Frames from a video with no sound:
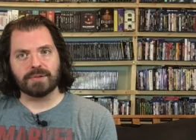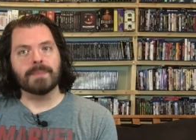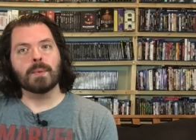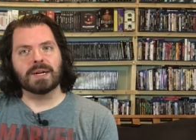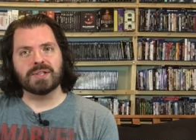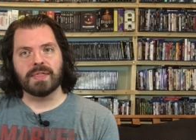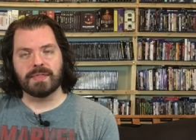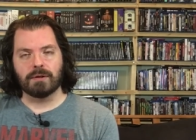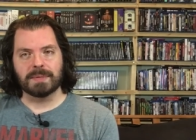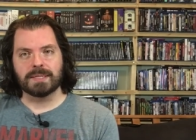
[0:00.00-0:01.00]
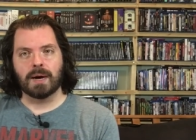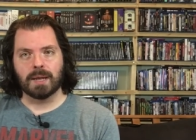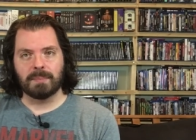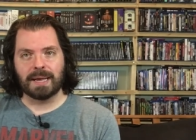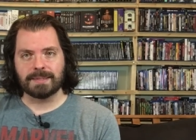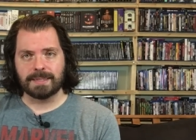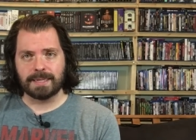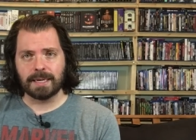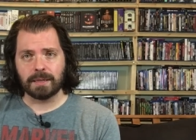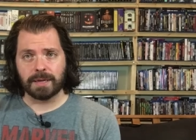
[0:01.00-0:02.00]
So I've been watching Thelma Todd and Patsy
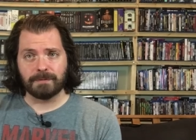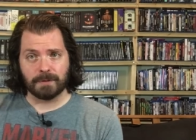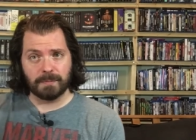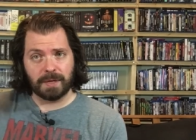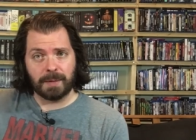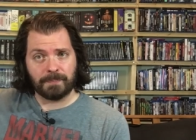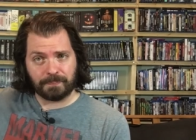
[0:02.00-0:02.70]
Kelly from the,